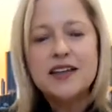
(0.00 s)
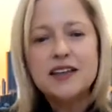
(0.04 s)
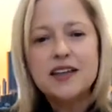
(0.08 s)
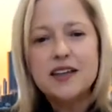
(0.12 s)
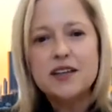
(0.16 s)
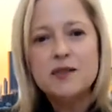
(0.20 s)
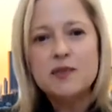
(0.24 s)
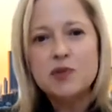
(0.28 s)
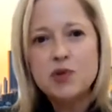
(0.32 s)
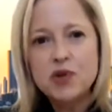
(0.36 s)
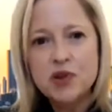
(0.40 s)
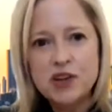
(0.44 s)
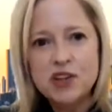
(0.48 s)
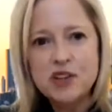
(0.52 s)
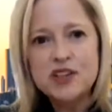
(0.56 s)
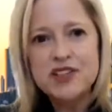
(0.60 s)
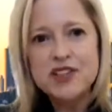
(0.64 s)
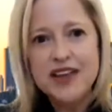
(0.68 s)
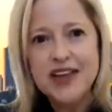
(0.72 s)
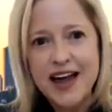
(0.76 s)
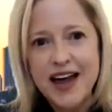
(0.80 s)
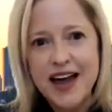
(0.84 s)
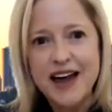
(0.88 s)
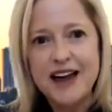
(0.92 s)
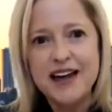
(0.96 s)
employers
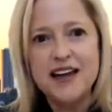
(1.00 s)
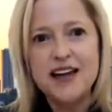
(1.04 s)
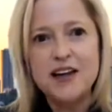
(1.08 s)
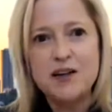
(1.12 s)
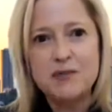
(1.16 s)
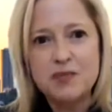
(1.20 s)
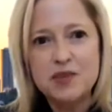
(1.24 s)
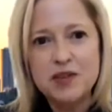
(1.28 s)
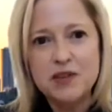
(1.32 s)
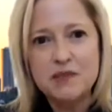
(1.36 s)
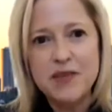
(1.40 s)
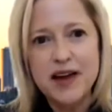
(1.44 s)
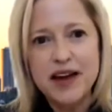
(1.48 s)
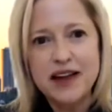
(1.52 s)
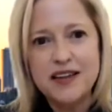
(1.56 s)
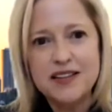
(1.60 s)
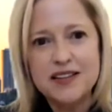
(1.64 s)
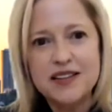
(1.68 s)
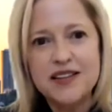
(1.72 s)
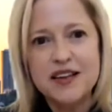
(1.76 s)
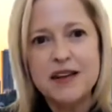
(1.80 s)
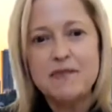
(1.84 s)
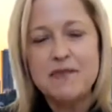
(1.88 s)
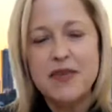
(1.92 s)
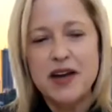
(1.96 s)
can implement
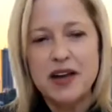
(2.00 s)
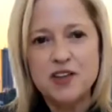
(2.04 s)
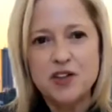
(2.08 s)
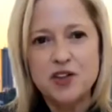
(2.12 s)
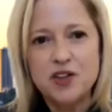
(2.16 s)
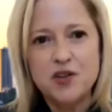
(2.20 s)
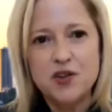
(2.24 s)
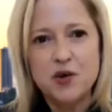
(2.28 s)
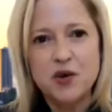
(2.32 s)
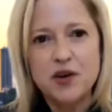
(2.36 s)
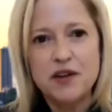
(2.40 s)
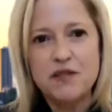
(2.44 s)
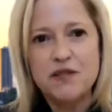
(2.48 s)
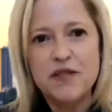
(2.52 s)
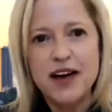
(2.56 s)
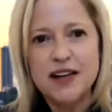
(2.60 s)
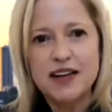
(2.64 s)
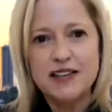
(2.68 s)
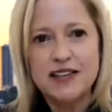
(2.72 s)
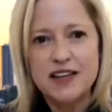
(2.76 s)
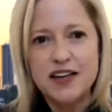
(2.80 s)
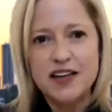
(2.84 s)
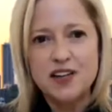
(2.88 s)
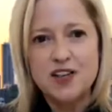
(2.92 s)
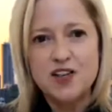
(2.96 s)
a mandatory
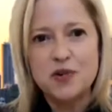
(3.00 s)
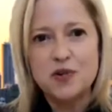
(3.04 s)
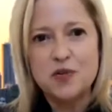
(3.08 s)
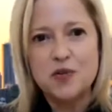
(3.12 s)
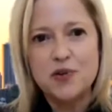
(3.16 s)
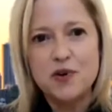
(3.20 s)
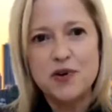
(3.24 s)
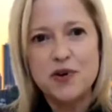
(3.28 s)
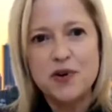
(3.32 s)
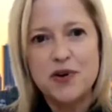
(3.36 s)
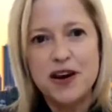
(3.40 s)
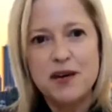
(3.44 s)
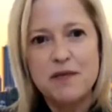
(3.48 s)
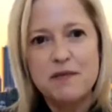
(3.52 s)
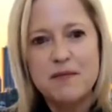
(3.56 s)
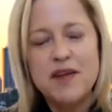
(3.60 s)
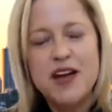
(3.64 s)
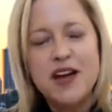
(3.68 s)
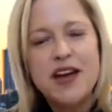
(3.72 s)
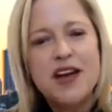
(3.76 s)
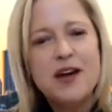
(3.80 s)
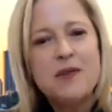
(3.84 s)
vaccination program,